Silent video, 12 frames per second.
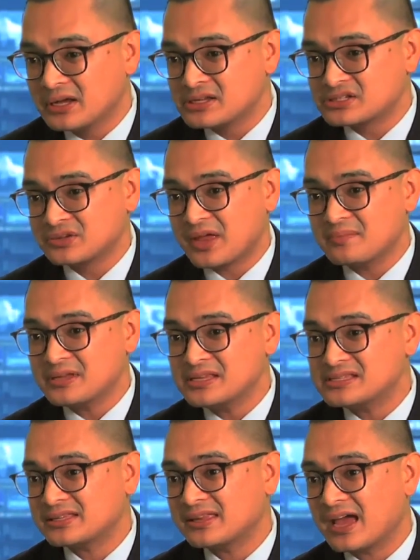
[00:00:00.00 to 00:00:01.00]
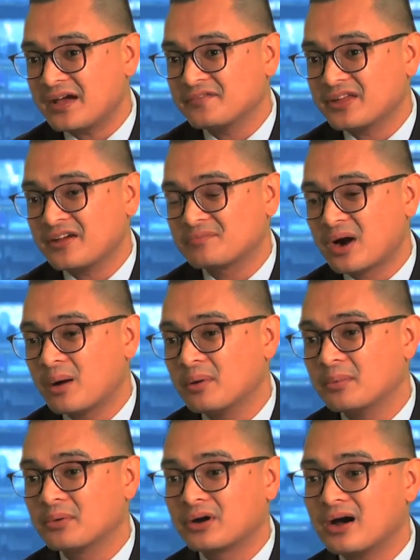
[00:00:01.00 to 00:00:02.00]
So that means that they have to have
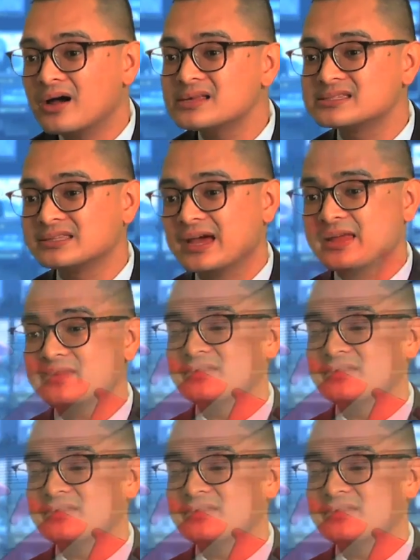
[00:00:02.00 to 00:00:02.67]
probable cause that